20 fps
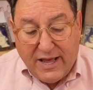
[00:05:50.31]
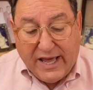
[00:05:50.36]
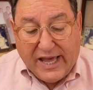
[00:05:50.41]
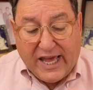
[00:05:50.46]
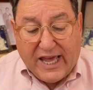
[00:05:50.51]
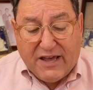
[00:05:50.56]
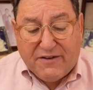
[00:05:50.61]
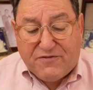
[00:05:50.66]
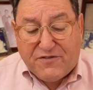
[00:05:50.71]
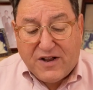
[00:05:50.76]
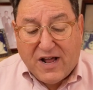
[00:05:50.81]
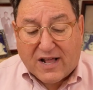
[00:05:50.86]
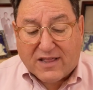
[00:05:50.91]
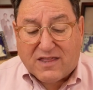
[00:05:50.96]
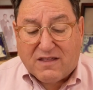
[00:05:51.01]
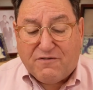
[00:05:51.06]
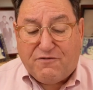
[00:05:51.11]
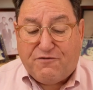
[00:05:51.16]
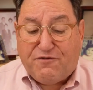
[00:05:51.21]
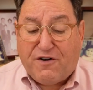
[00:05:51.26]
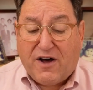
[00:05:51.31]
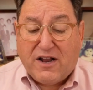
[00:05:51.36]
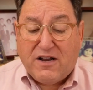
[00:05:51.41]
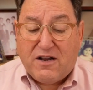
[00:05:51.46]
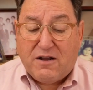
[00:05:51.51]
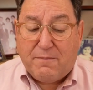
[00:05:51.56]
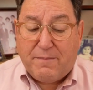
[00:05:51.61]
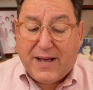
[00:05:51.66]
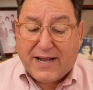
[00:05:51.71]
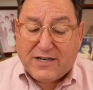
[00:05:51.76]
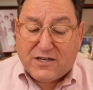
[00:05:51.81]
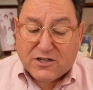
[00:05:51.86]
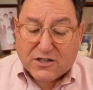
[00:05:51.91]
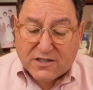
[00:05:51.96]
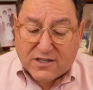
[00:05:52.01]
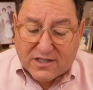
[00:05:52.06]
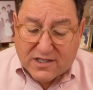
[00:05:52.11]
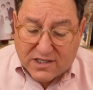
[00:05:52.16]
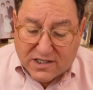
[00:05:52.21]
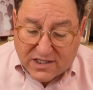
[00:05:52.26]
if not the fundamental
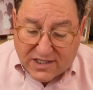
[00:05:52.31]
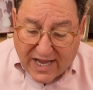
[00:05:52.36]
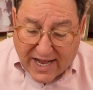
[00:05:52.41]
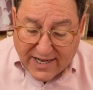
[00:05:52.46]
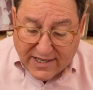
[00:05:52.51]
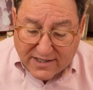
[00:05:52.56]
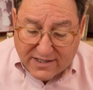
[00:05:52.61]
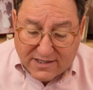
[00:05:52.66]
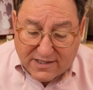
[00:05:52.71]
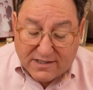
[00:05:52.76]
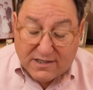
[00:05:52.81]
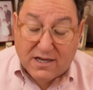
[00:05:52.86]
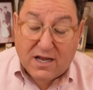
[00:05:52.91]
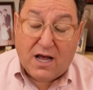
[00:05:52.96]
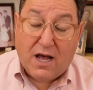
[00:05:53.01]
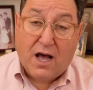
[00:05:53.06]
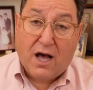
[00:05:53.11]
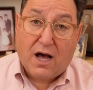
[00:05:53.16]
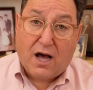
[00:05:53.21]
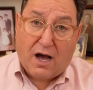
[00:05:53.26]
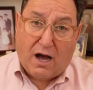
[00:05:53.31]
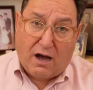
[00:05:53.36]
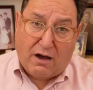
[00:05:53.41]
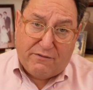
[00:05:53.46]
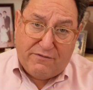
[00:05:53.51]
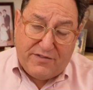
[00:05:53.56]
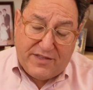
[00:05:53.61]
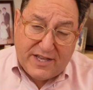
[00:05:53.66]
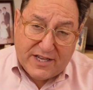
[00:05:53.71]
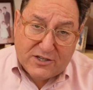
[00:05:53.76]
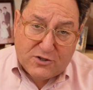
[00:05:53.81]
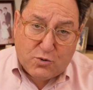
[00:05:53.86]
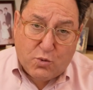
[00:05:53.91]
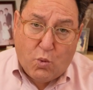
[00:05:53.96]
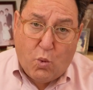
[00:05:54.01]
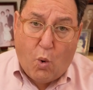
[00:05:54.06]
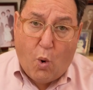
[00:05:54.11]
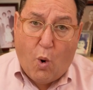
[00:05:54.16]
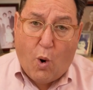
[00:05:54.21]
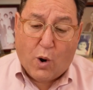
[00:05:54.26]
sense of this
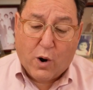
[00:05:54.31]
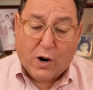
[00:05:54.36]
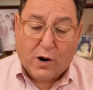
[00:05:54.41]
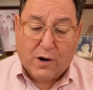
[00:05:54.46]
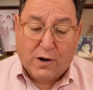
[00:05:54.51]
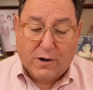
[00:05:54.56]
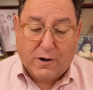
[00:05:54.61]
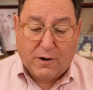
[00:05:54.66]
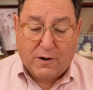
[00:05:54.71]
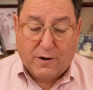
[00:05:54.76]
war.